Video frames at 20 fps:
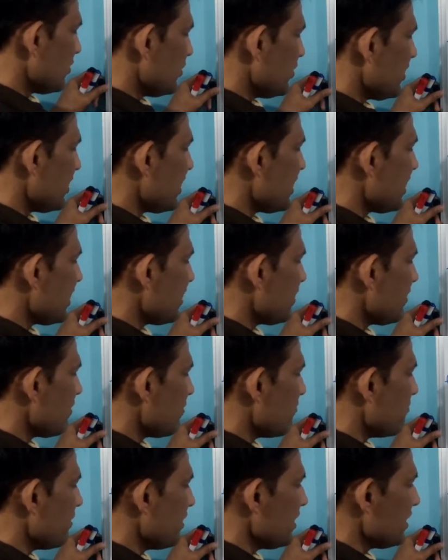a,
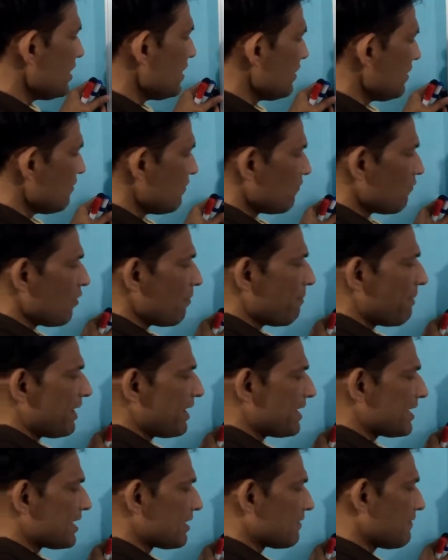b, open
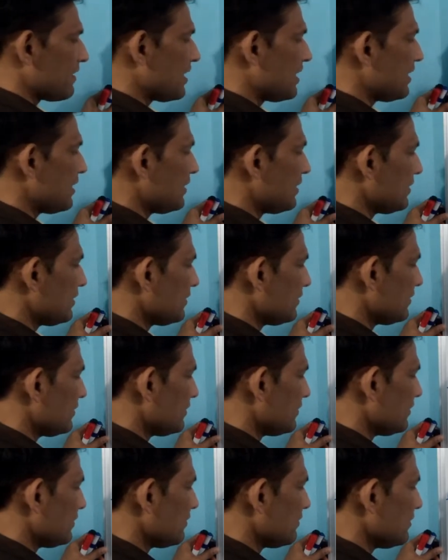interval.
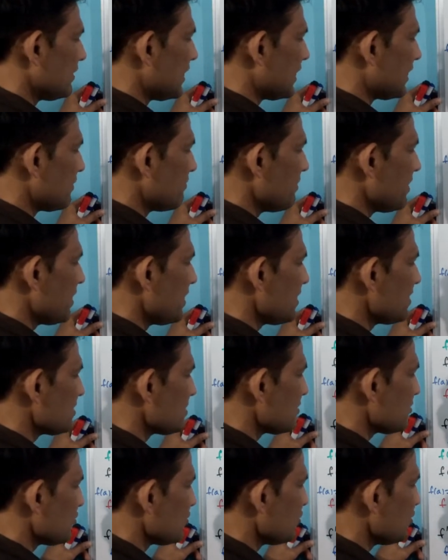That means
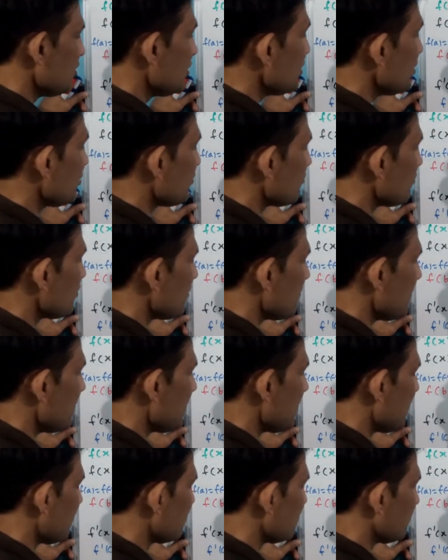c should
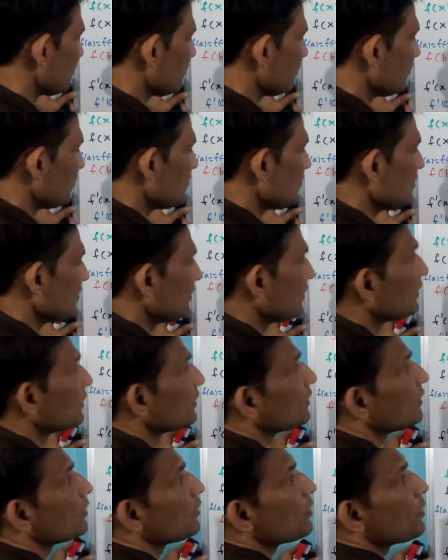belongs to
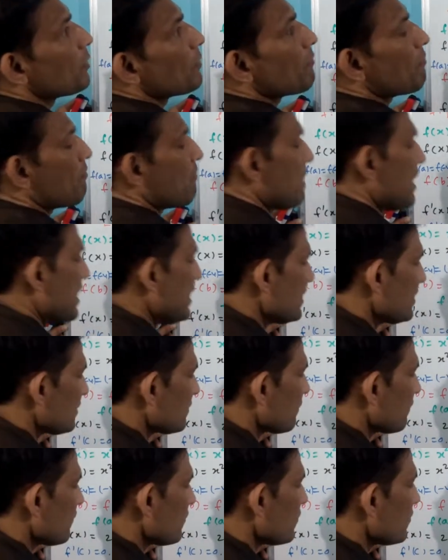
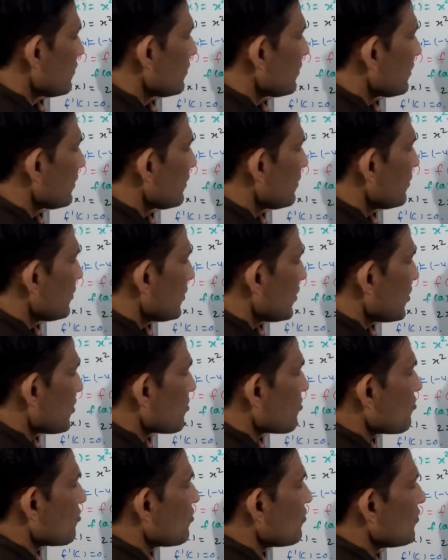minus 4,
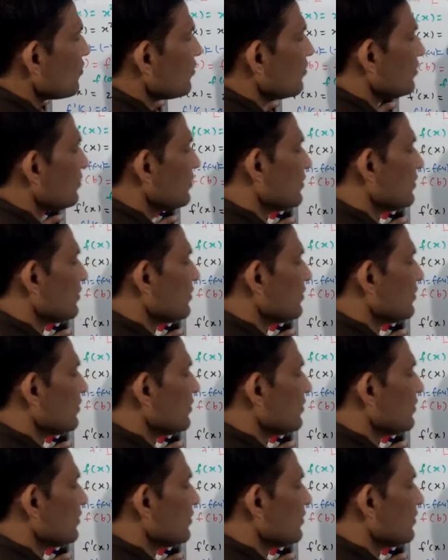2.